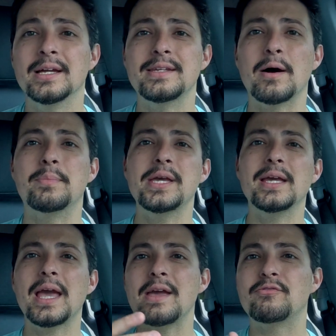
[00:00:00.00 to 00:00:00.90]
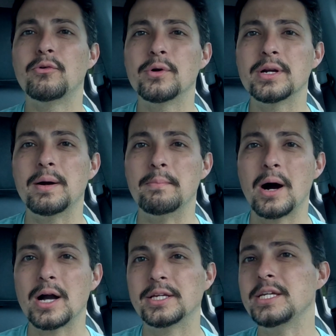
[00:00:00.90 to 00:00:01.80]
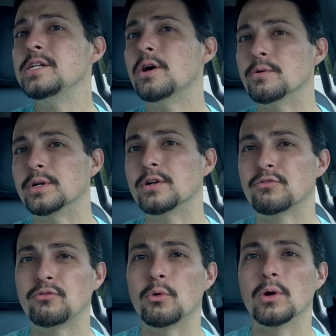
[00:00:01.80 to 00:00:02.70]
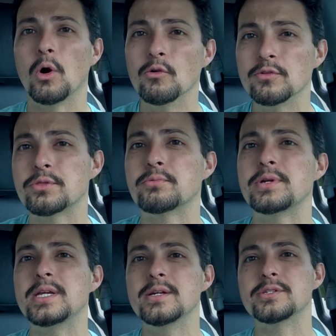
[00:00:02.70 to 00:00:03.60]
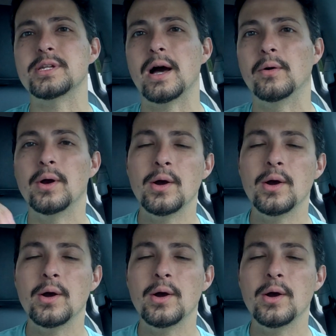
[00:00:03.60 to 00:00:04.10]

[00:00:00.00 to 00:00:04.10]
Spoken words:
Now, being a Ford Mach-E owner for over 3 years now,